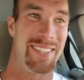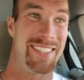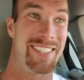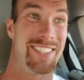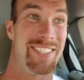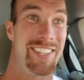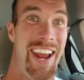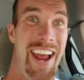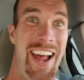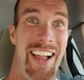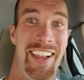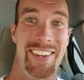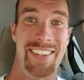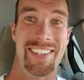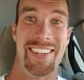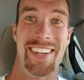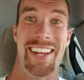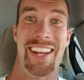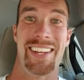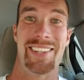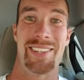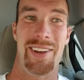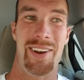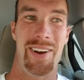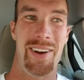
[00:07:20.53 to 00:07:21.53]
It's
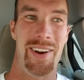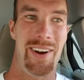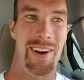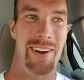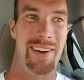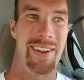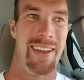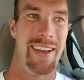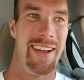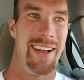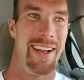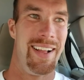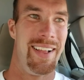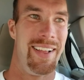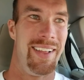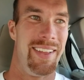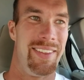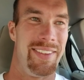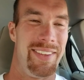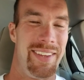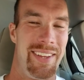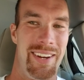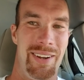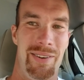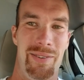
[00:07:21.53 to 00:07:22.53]
challenging, it's hard,
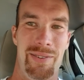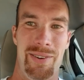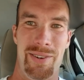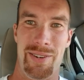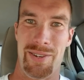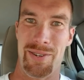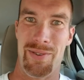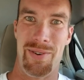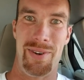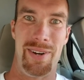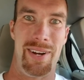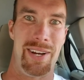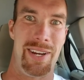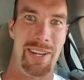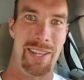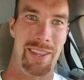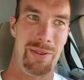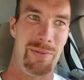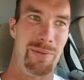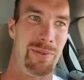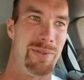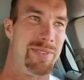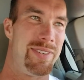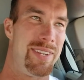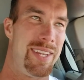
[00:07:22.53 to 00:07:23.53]
you know, when you're doing it in
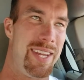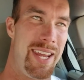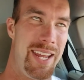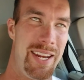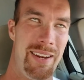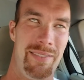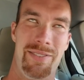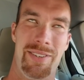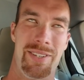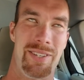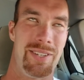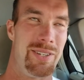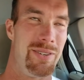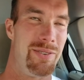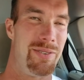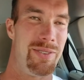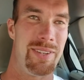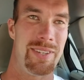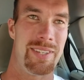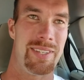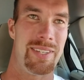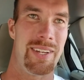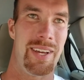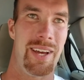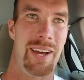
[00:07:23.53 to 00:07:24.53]
the routine of just doing
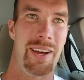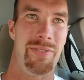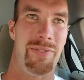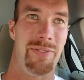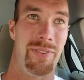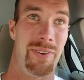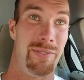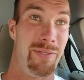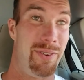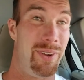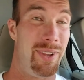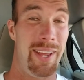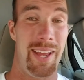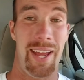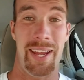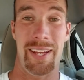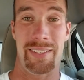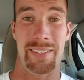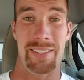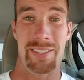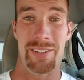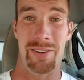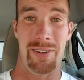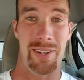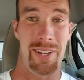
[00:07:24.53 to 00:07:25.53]
this stuff, and I really I
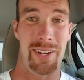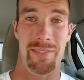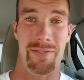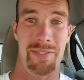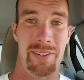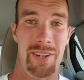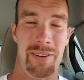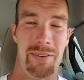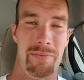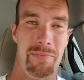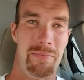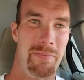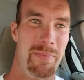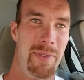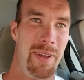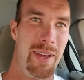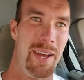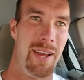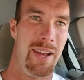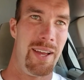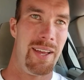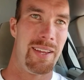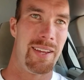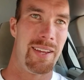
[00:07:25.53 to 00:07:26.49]
still could have done